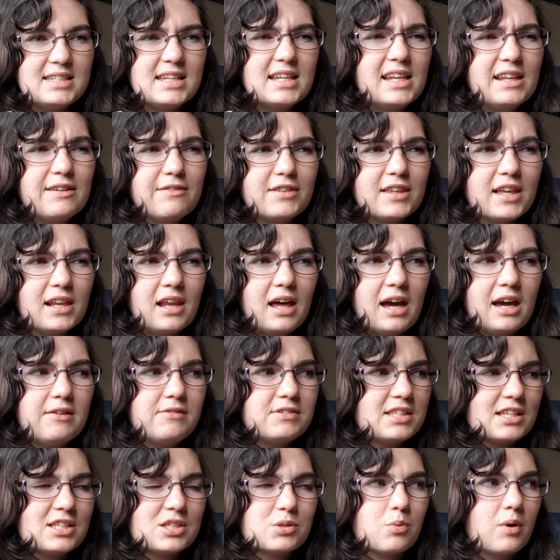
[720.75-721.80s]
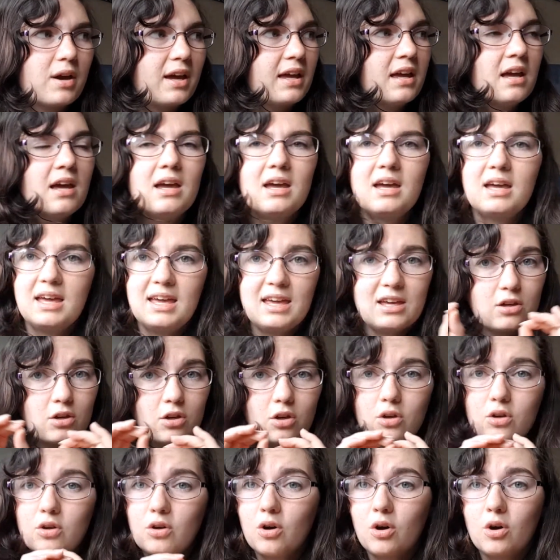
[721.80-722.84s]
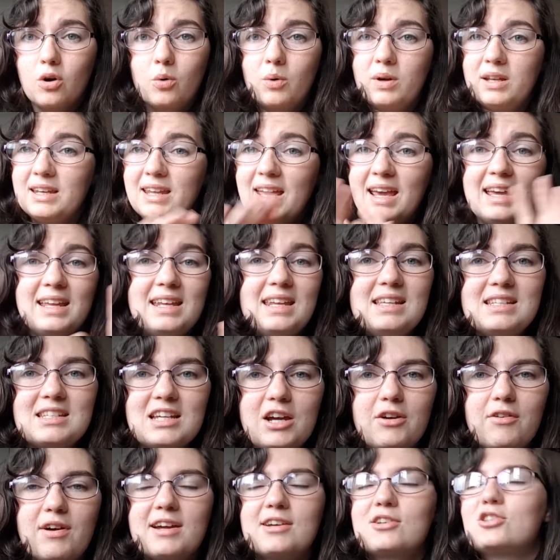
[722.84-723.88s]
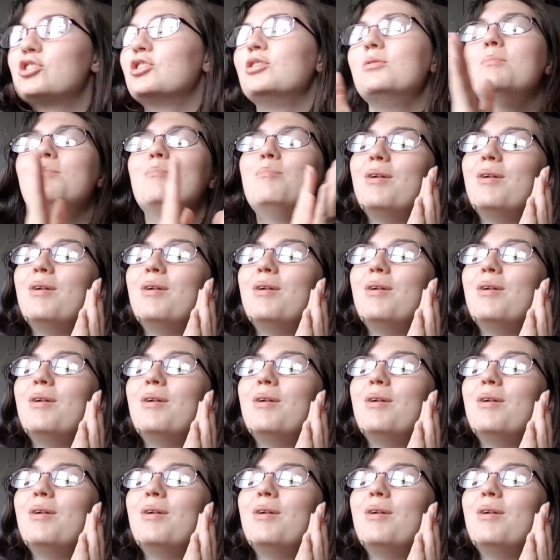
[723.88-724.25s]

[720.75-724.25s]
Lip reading: to live their lives this way. It could go in any direction,